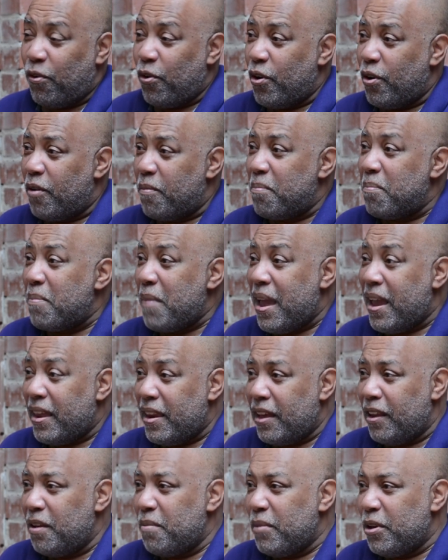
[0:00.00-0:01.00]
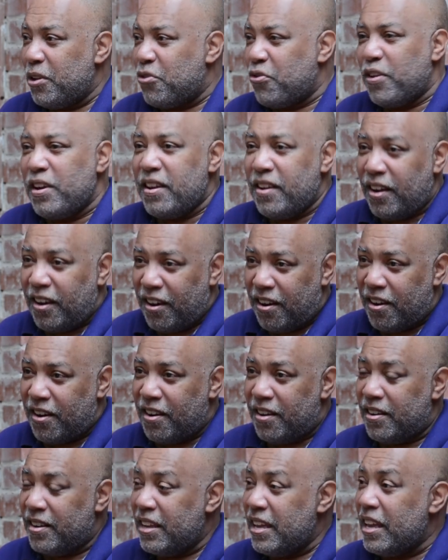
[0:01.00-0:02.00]
for Mann Elementary
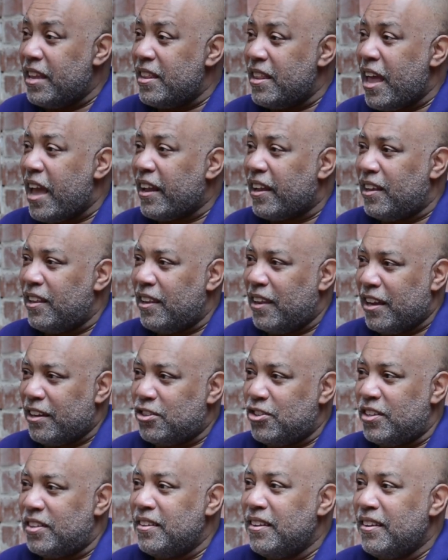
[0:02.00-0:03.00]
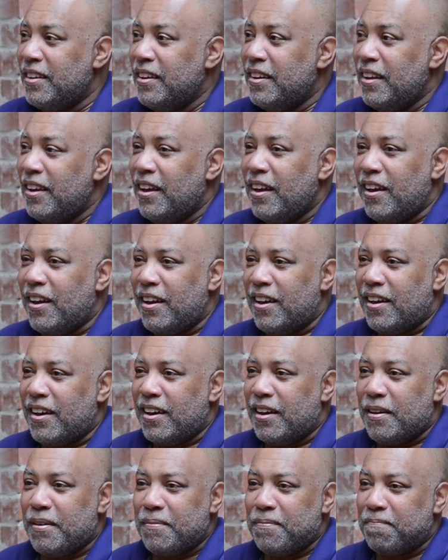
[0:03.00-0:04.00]
are in that collection.
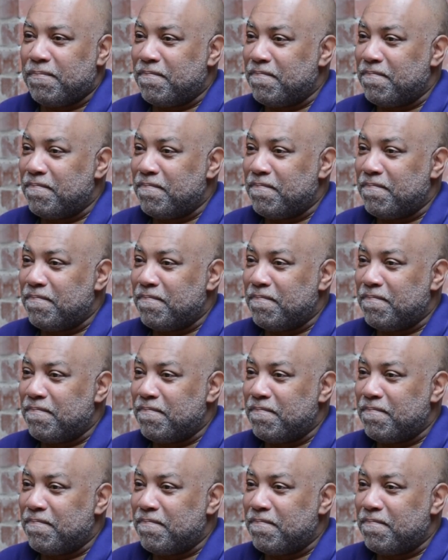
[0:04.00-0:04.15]
Wow.